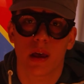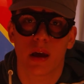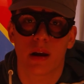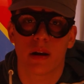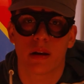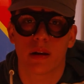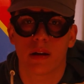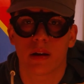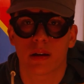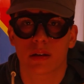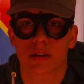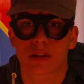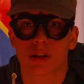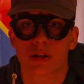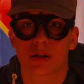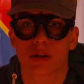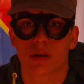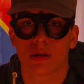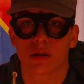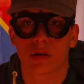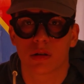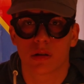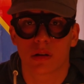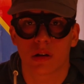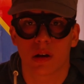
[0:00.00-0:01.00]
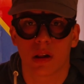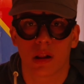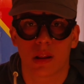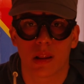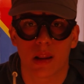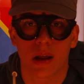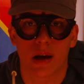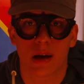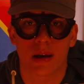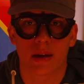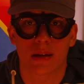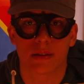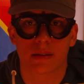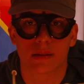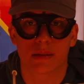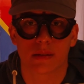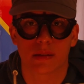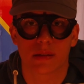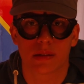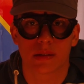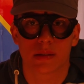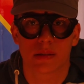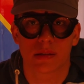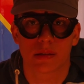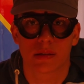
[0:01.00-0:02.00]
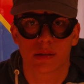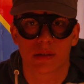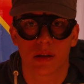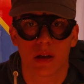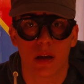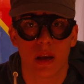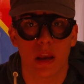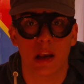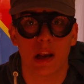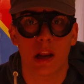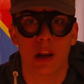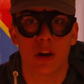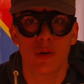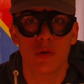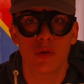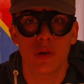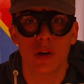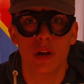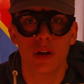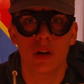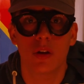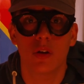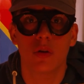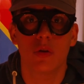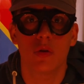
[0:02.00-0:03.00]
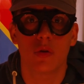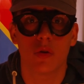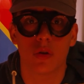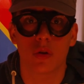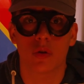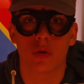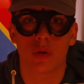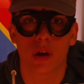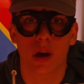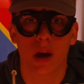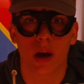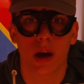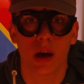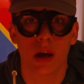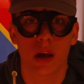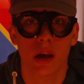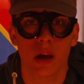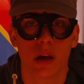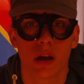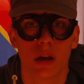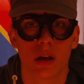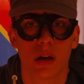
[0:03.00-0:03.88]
any external alliances, including you, UK.